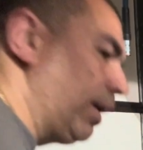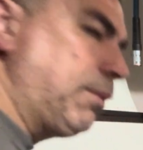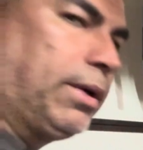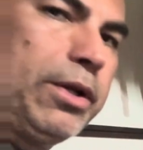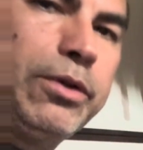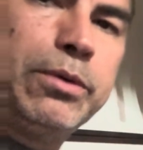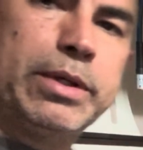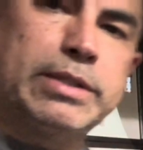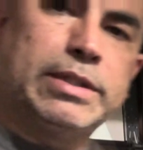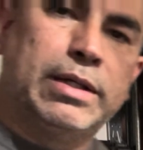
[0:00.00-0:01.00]
I'm gonna do
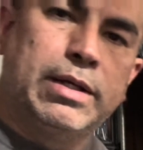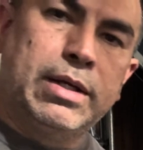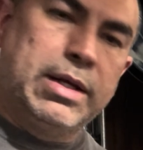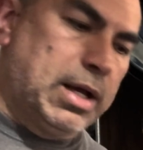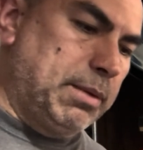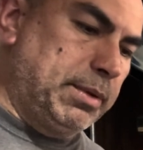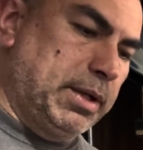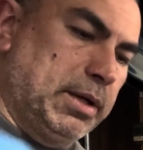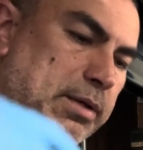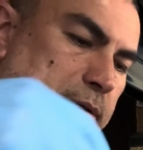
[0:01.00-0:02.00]
is I'm
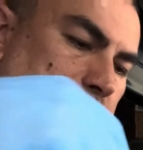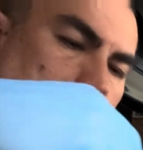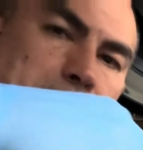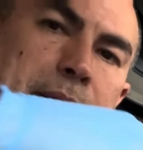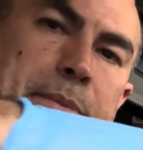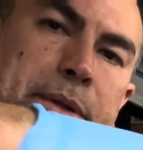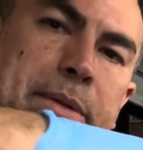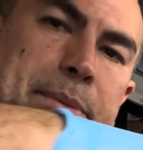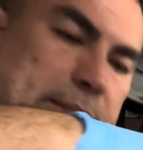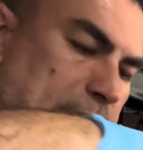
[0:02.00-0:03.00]
gonna go ahead and put
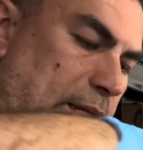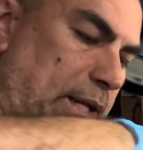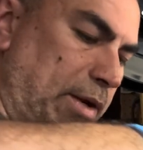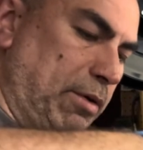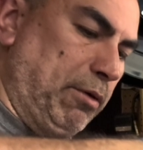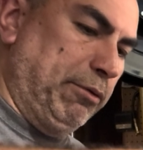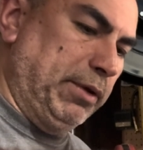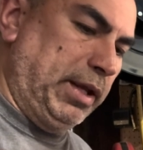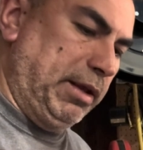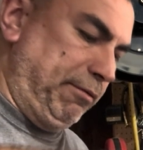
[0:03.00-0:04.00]
the piston in here.
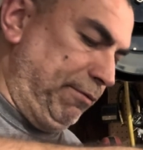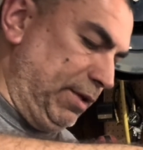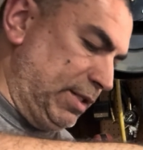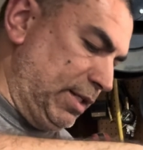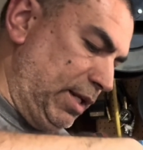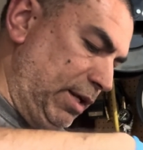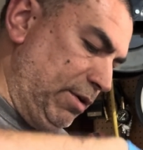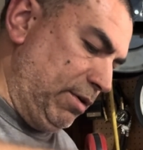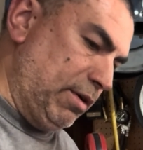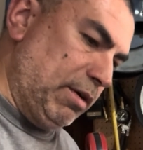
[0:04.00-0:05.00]
Hopefully it fits in
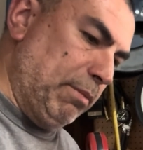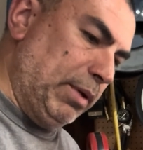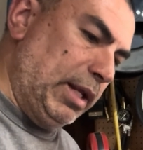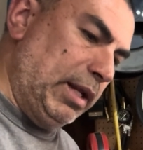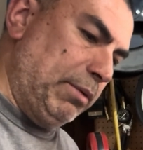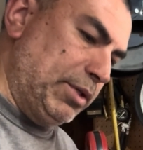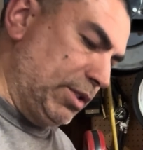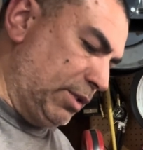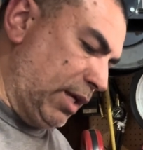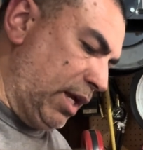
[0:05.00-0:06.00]
here completely, which
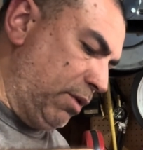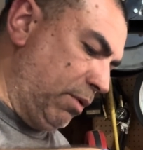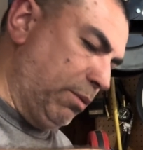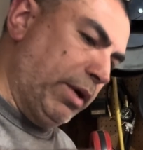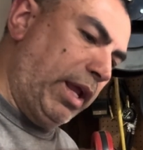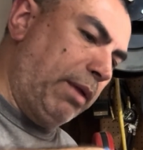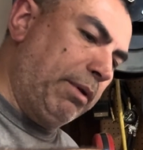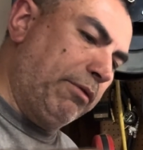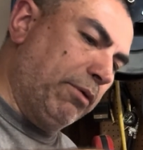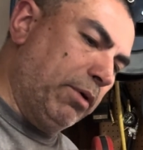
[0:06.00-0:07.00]
is kind of what we're
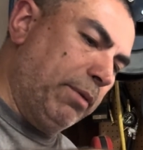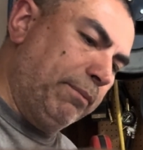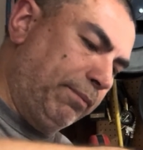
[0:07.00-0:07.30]
aiming for.